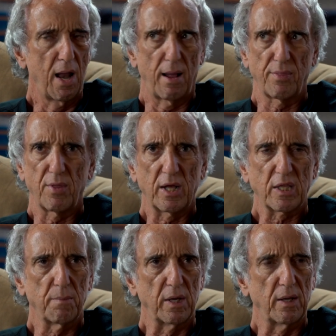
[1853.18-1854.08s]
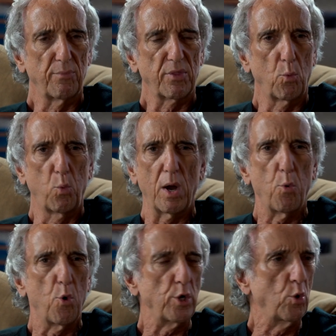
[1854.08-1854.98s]
And I'm thinking to myself, where
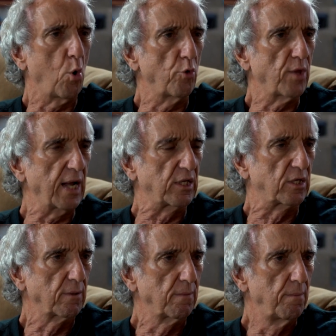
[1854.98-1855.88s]
were you all night?